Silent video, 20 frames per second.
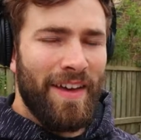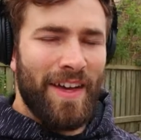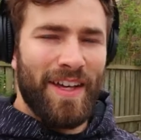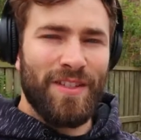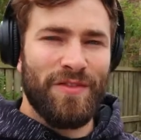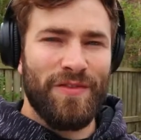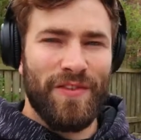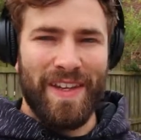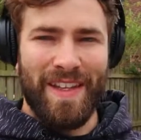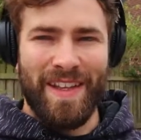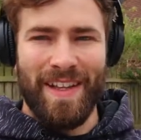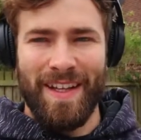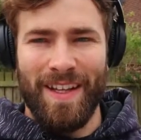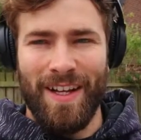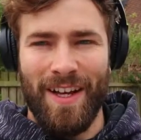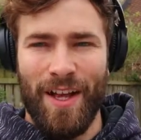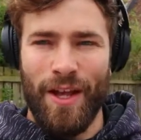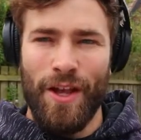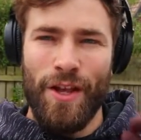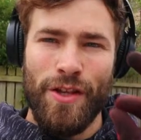is feeling
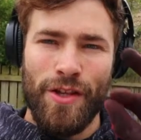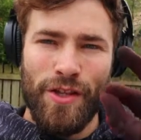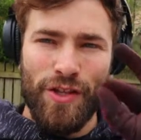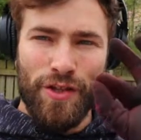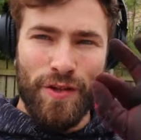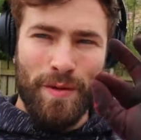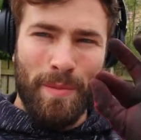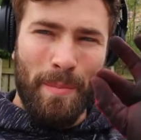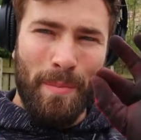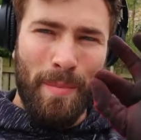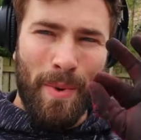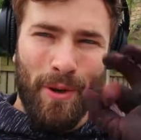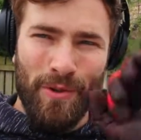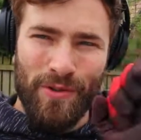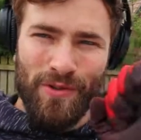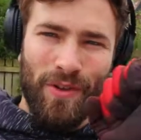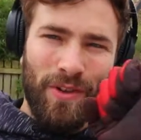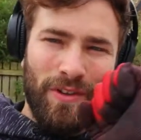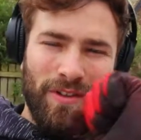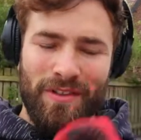
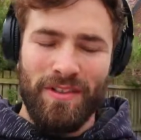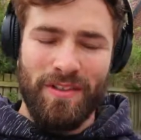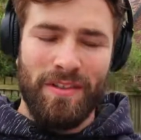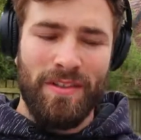spot on.